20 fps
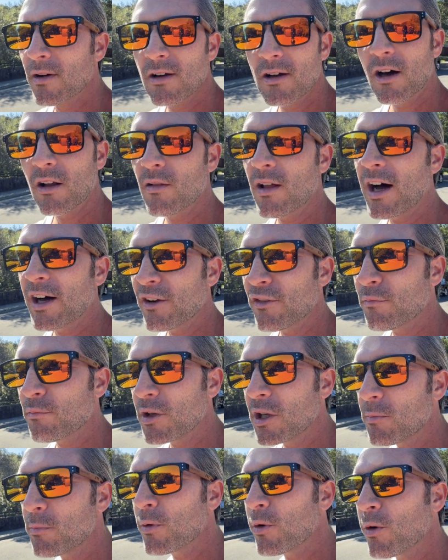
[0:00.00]
A lot of
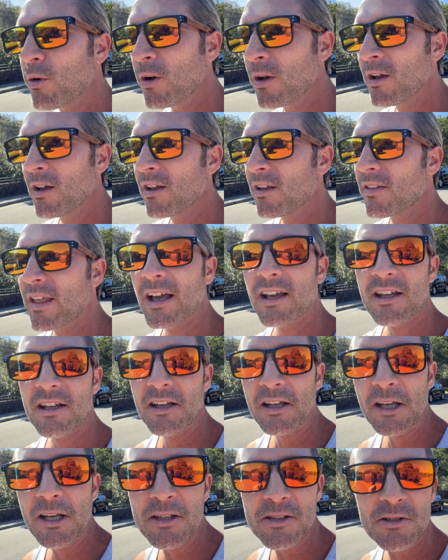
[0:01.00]
people that can
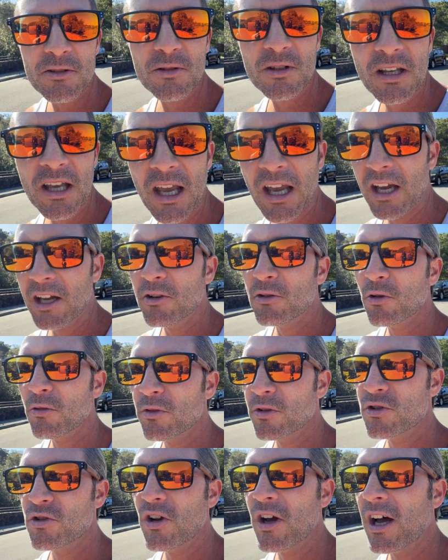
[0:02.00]
easily handle
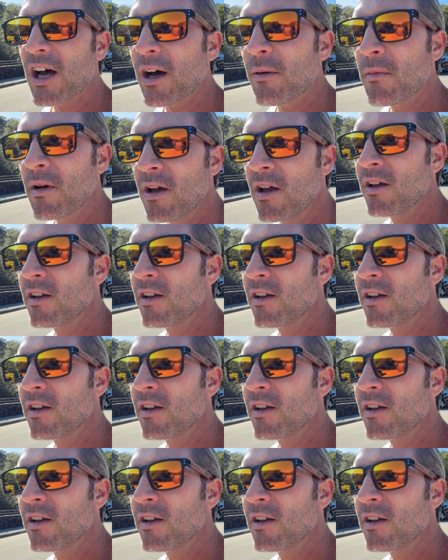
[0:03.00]
the job